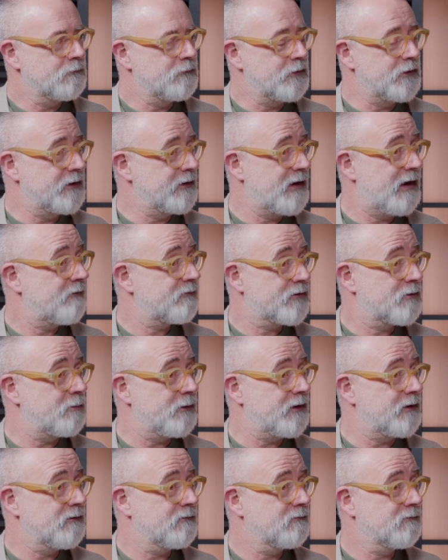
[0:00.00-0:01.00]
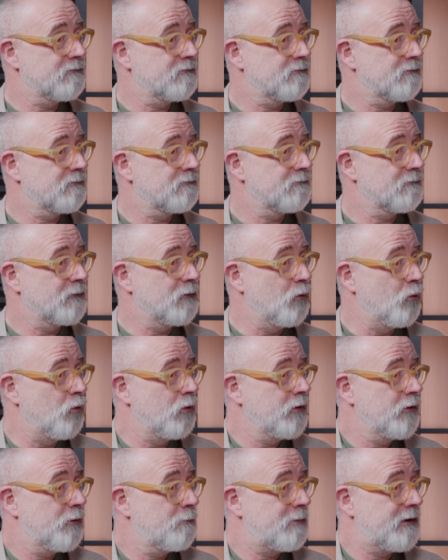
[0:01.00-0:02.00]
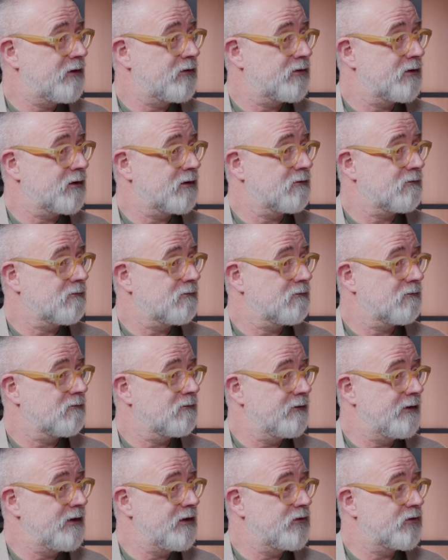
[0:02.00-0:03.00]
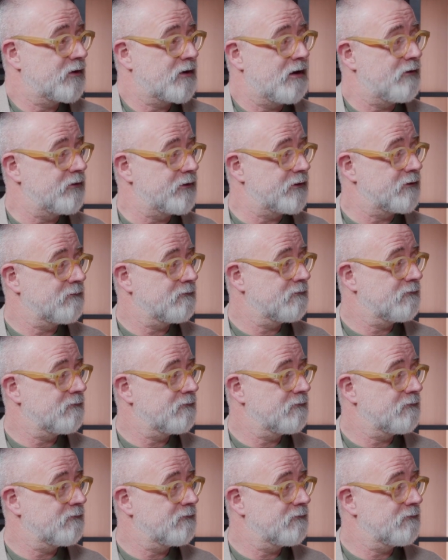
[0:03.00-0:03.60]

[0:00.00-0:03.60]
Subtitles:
You didn't have to be. All your basic needs are covered.